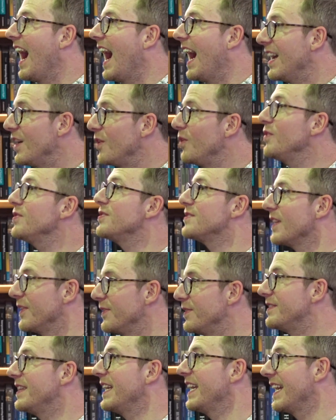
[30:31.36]
I
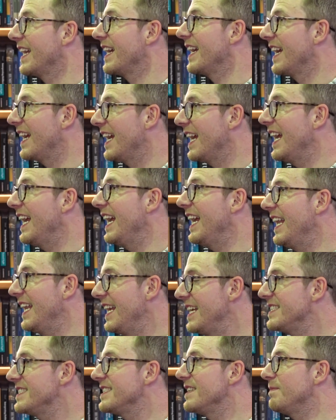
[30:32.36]
also think it
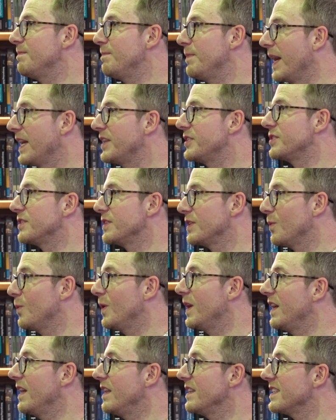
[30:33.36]
is a picture of the
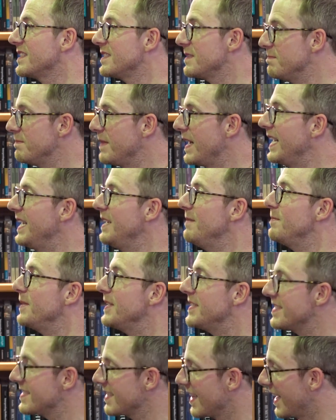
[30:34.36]
world that's
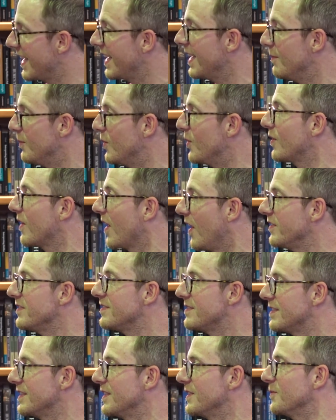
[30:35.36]
maybe slightly more
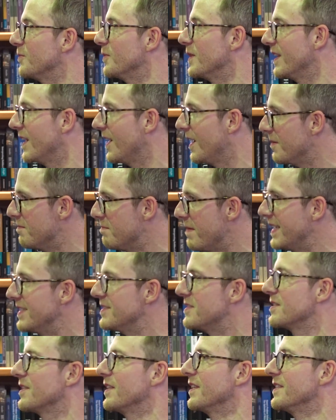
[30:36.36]
consonant with our
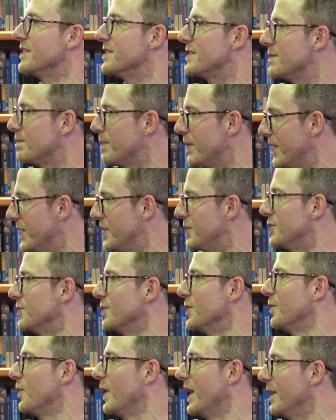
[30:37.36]
mental and
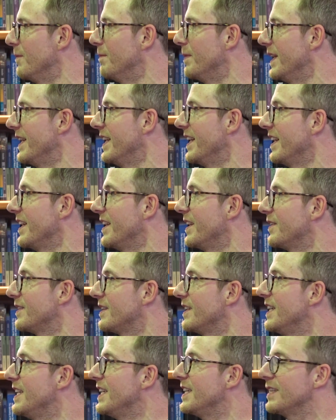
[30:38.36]
spiritual well-being. You know,
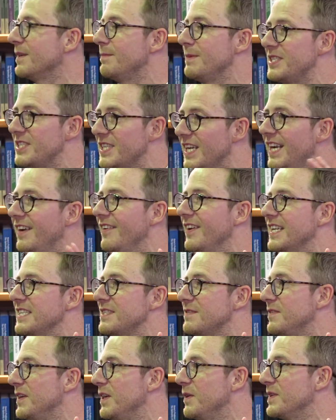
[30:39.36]
the
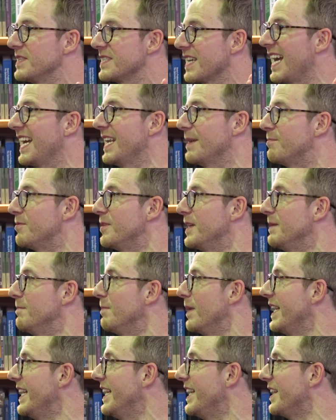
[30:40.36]
materialist view is kind of pretty
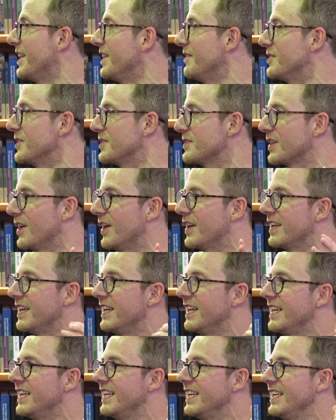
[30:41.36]
bleak. You've just got
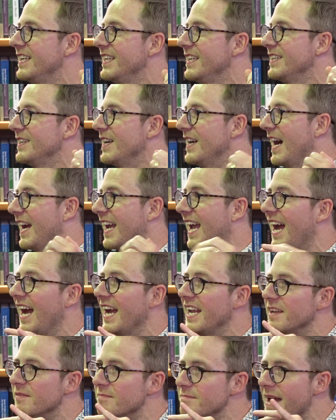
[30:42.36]
a
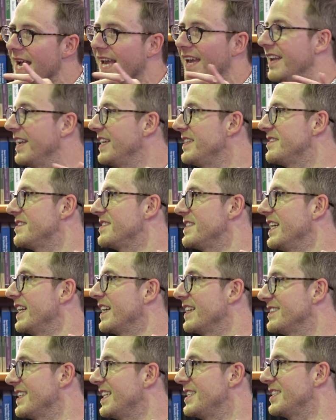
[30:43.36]
kind of
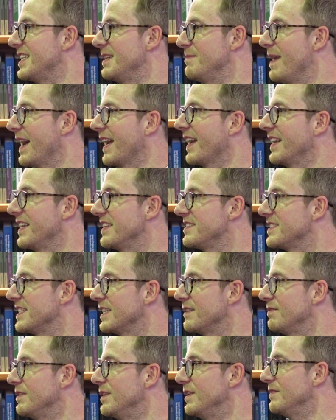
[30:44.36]
mechanistic, essentially
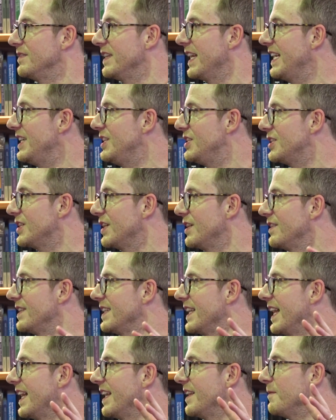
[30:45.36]
mechanistic view of nature
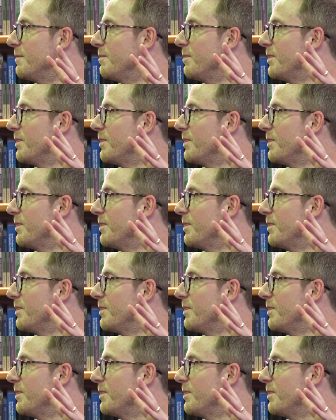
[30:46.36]
and then